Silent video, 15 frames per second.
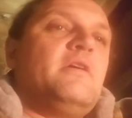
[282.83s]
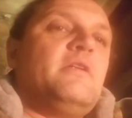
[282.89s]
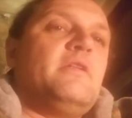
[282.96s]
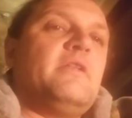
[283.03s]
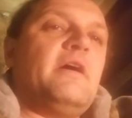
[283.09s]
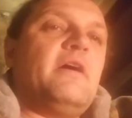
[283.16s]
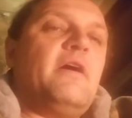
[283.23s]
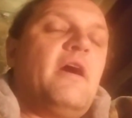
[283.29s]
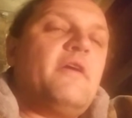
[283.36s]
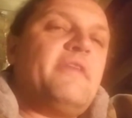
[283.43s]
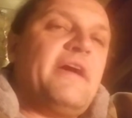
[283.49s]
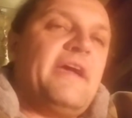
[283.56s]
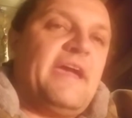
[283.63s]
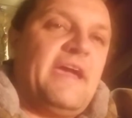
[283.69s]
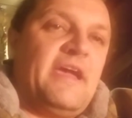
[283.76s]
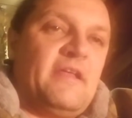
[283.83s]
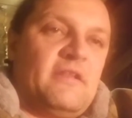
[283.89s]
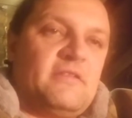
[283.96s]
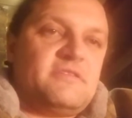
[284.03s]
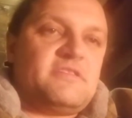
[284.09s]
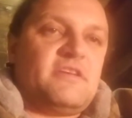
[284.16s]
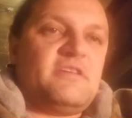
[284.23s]
Now, how that
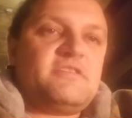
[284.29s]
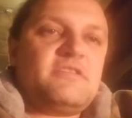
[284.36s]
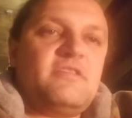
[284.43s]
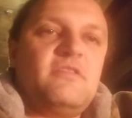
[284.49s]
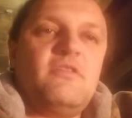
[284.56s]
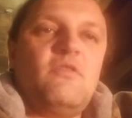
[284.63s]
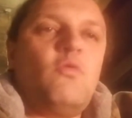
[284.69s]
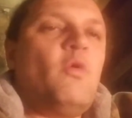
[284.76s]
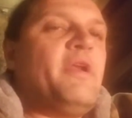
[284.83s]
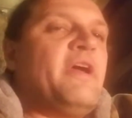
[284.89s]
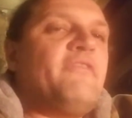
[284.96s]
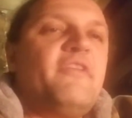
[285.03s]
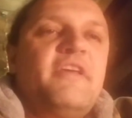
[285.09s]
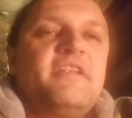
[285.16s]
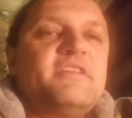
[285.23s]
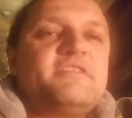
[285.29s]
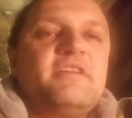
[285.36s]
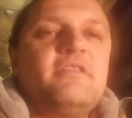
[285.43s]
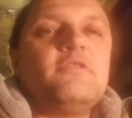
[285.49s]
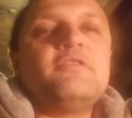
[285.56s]
ends is whenever they decide, look,